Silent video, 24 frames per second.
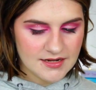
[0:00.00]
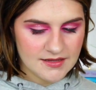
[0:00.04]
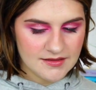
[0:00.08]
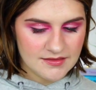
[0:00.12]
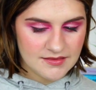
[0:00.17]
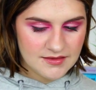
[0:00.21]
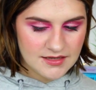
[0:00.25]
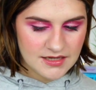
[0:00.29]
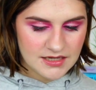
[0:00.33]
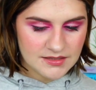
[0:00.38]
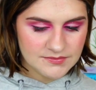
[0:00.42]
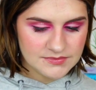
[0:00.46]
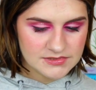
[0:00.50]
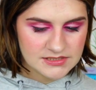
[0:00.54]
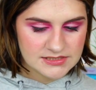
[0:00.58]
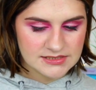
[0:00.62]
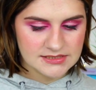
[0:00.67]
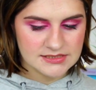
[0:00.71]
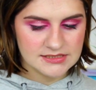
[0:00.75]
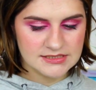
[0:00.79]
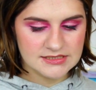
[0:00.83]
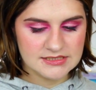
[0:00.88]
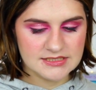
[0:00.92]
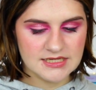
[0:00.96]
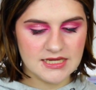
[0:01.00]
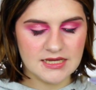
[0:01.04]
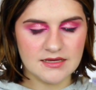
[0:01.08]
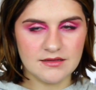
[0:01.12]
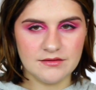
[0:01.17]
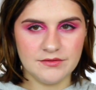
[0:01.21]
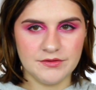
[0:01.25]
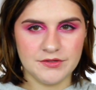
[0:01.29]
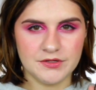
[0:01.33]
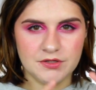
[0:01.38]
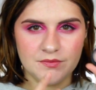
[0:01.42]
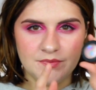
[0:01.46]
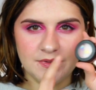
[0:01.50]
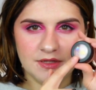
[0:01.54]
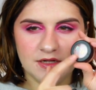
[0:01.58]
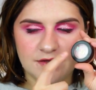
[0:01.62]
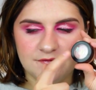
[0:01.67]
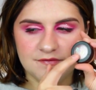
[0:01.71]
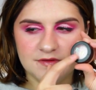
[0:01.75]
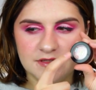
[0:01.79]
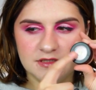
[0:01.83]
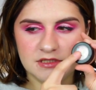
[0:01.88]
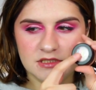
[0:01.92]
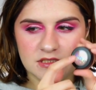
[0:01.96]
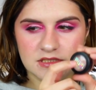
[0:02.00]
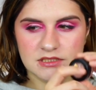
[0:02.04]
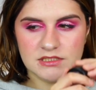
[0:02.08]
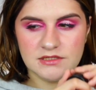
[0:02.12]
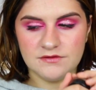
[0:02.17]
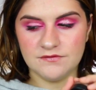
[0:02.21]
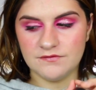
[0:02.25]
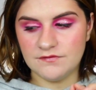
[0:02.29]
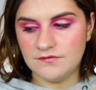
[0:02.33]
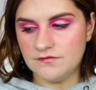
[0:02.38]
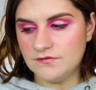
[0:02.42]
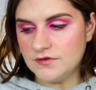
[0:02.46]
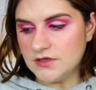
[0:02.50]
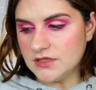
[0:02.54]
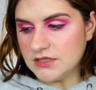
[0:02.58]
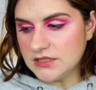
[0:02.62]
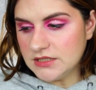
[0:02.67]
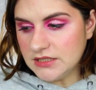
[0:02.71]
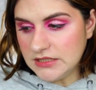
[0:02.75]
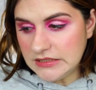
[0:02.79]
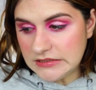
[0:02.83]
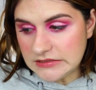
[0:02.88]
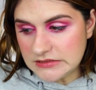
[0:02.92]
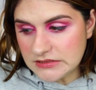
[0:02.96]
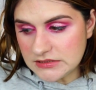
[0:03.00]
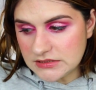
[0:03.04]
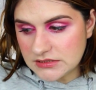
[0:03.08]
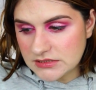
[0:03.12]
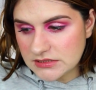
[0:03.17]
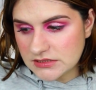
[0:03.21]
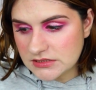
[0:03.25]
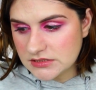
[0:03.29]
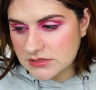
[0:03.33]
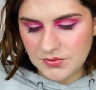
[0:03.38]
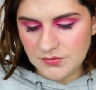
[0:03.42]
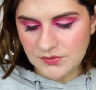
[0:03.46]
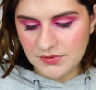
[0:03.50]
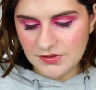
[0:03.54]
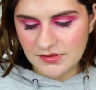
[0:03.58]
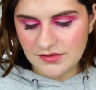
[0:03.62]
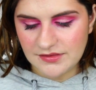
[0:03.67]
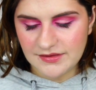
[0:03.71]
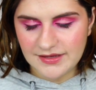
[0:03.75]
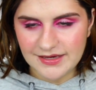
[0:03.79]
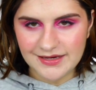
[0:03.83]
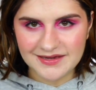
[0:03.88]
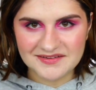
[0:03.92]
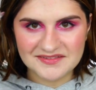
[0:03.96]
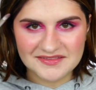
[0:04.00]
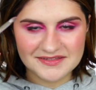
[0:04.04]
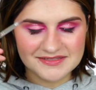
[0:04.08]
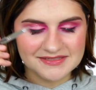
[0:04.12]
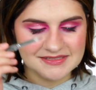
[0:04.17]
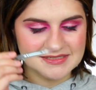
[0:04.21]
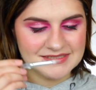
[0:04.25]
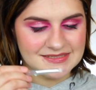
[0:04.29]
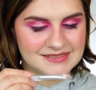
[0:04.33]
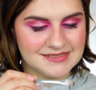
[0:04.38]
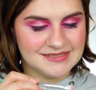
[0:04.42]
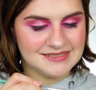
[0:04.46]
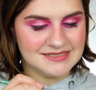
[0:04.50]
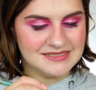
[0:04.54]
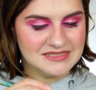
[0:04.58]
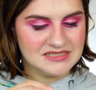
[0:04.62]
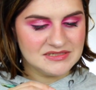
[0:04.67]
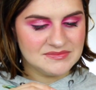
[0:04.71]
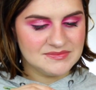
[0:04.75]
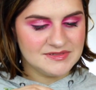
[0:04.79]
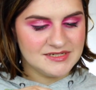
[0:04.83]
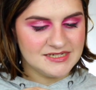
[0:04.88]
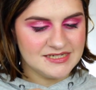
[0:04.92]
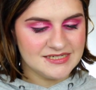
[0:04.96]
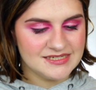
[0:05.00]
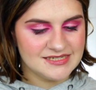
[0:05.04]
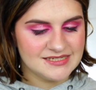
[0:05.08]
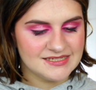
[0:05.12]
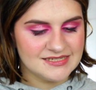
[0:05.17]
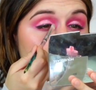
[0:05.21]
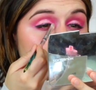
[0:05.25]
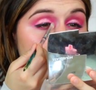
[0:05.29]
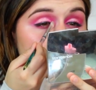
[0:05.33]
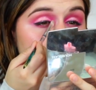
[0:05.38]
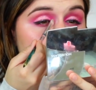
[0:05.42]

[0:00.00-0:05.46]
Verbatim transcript: And I think I'm just gonna take a little bit of the Disney villains with like this concealer brush.